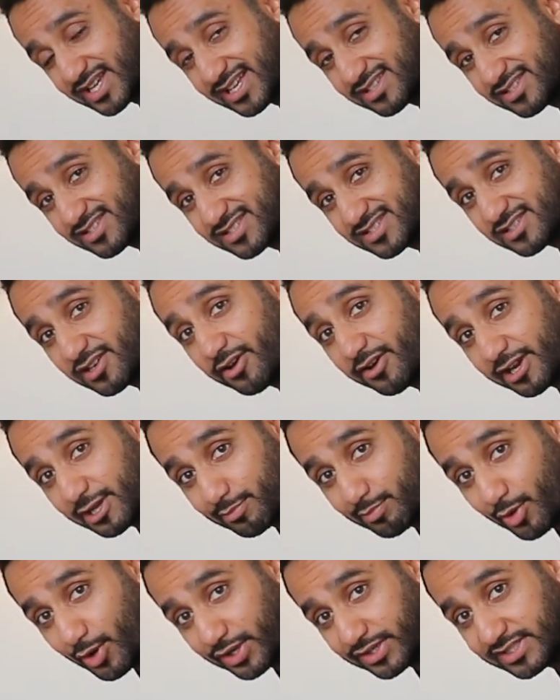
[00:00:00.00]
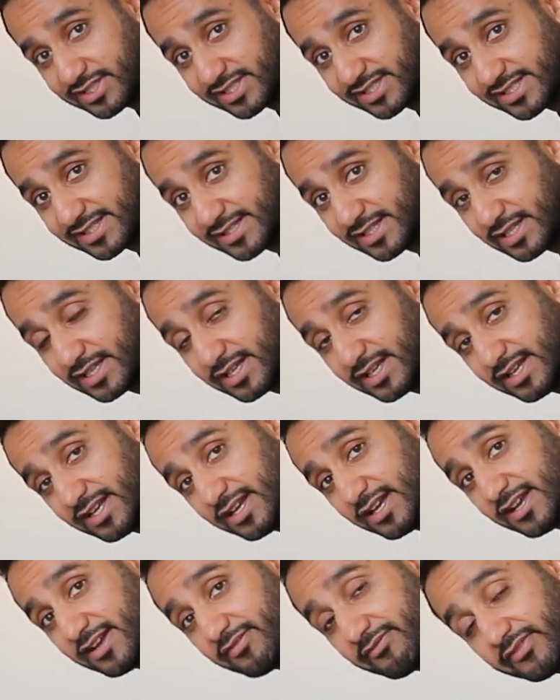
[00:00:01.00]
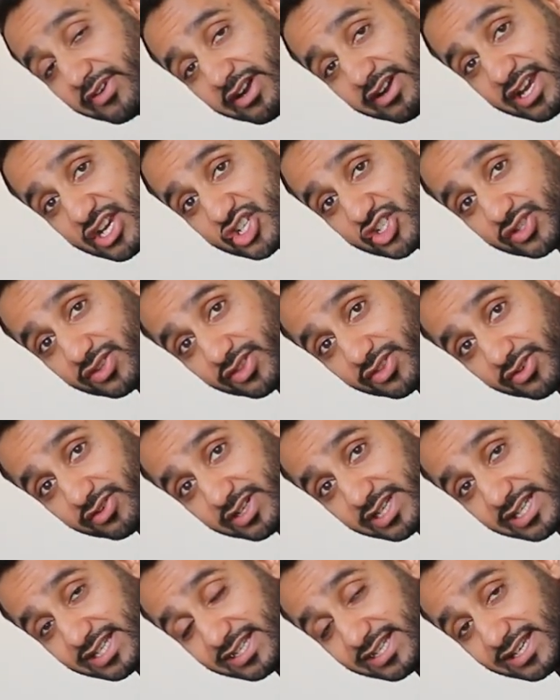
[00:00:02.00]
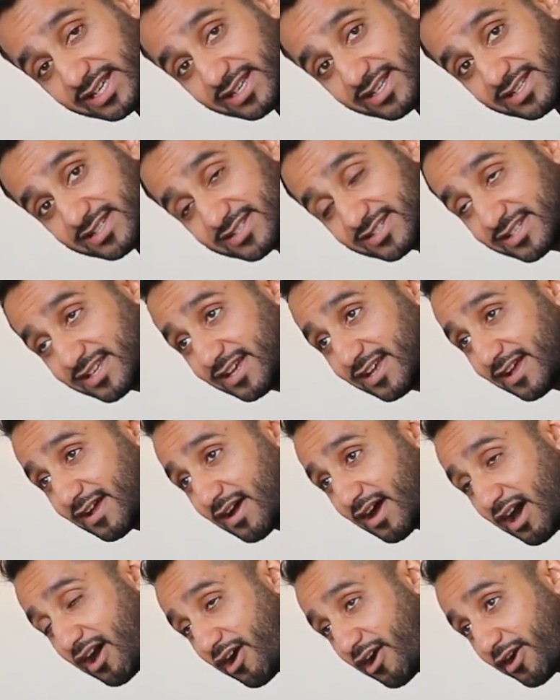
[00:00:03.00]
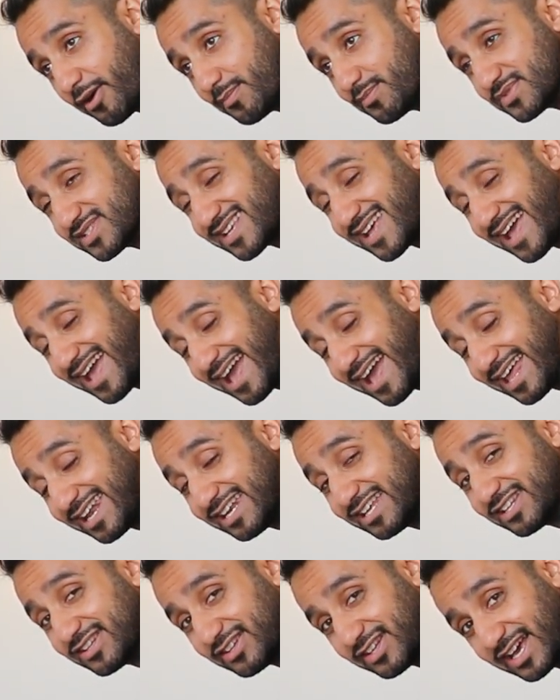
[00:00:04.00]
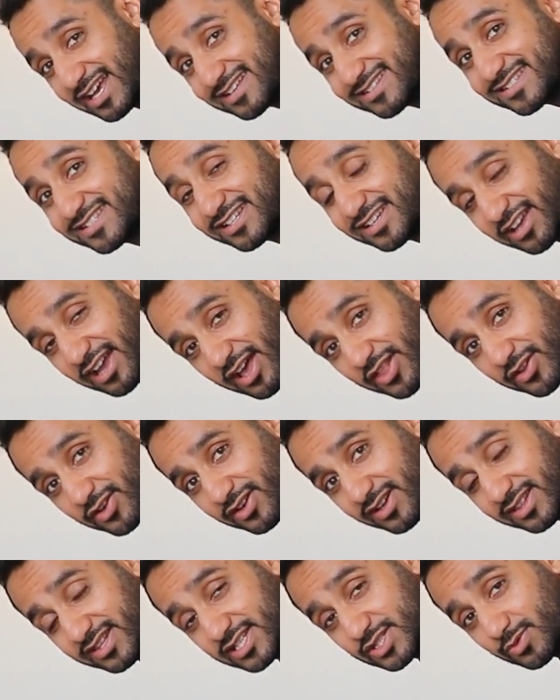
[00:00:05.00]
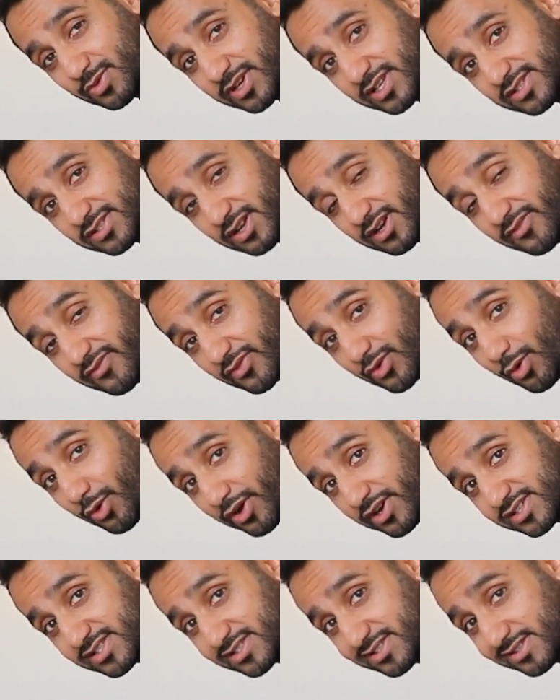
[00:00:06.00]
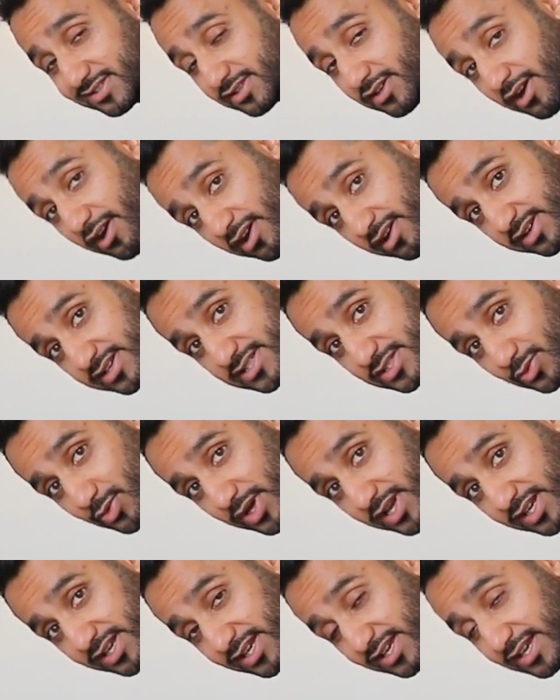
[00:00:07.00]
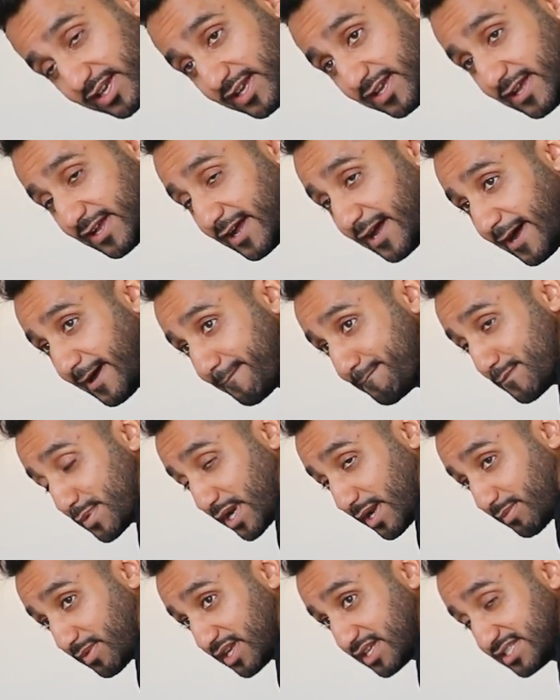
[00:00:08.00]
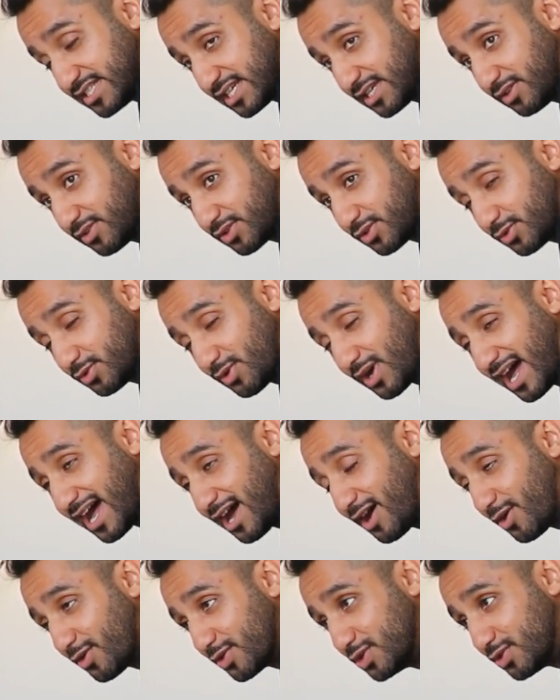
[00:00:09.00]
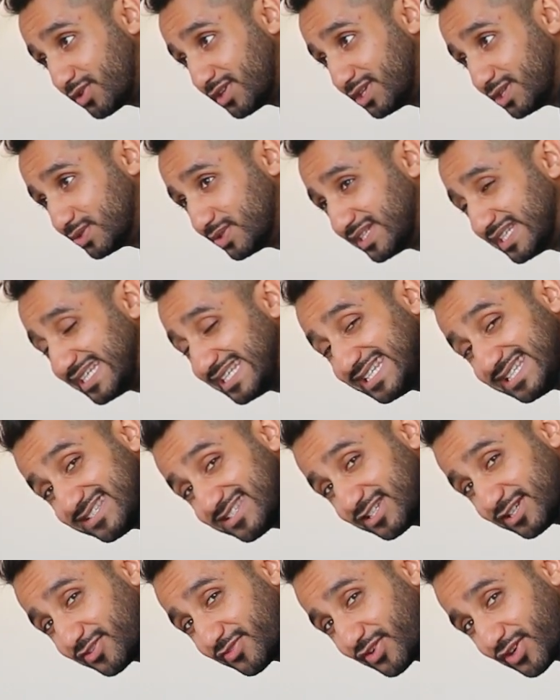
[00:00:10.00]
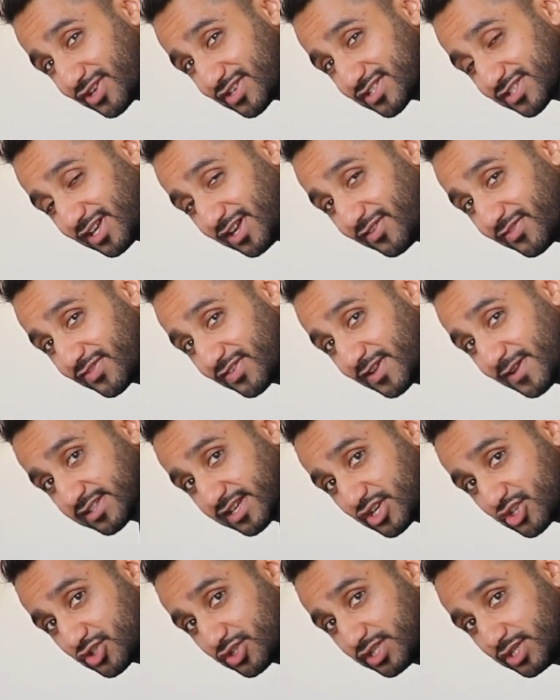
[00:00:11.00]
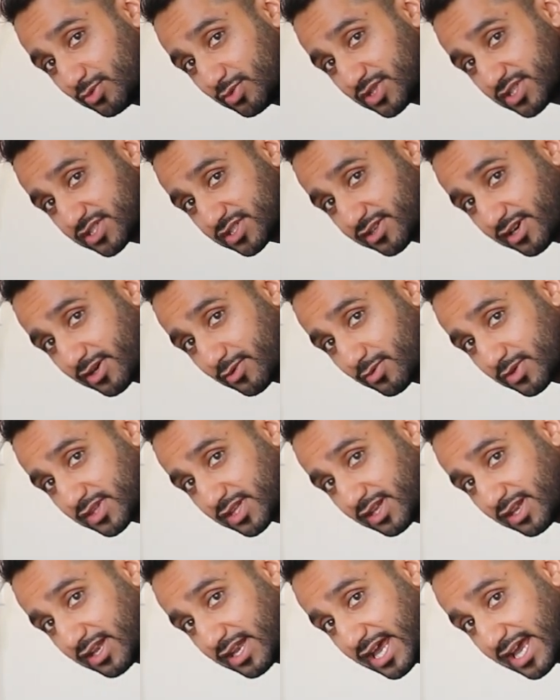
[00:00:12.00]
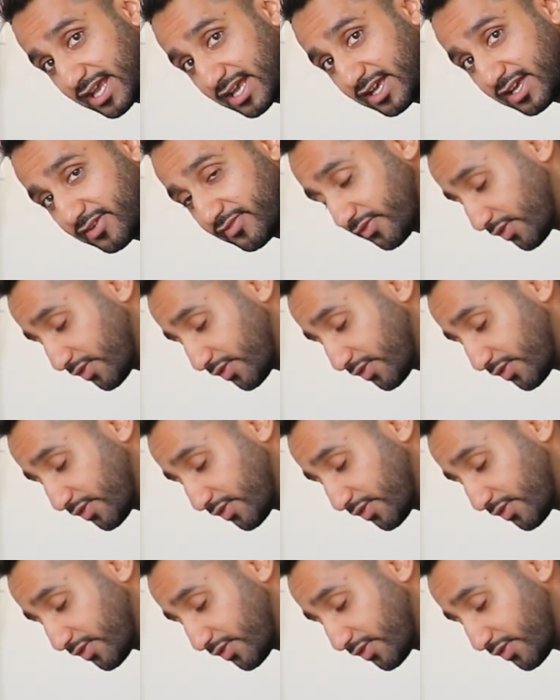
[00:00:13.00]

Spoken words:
as a starting point. Variation 3 is arms and legs together, and this one is of course the hardest one, but I'm going to take you through how you can do it easier for yourself. Essentially, you would start with the leg